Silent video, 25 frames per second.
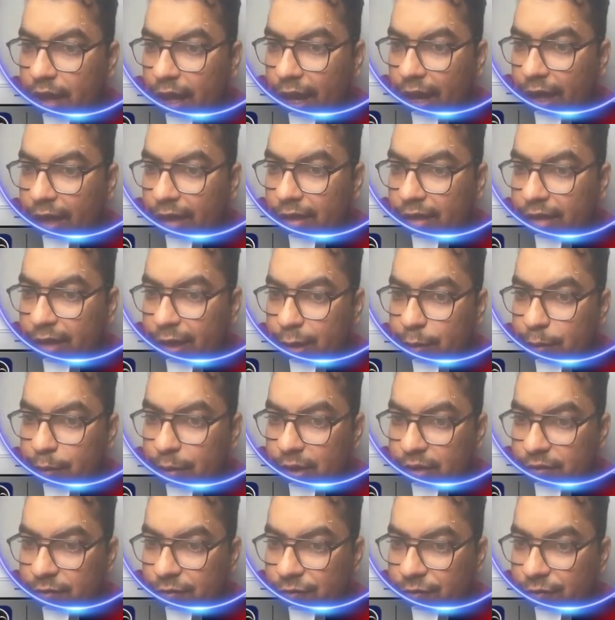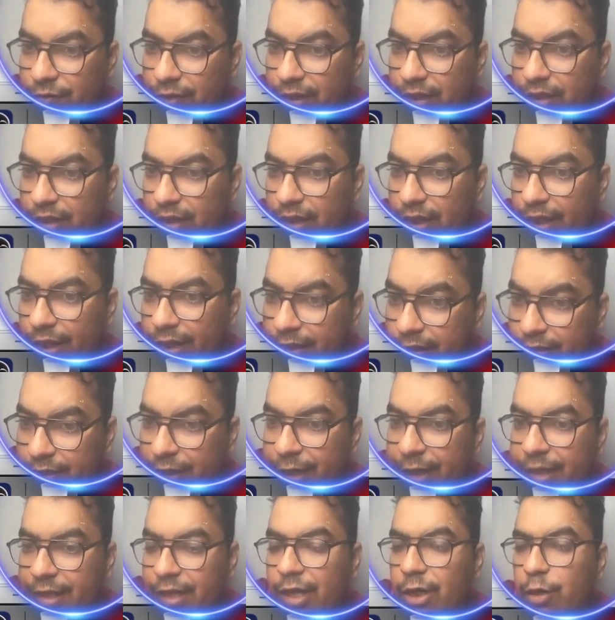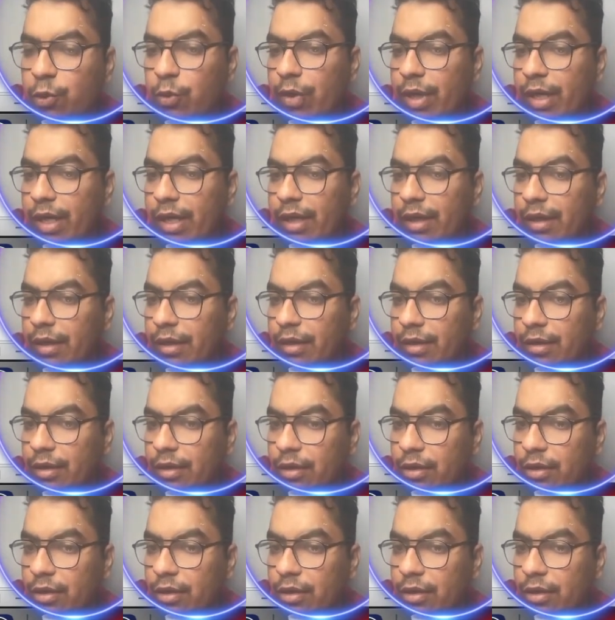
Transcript: and 10 plus 15 is greater than 20.